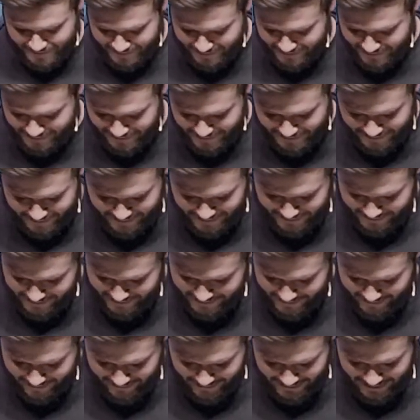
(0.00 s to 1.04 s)

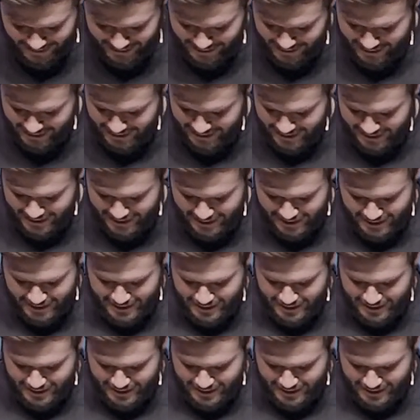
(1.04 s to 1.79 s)
(no one is talking)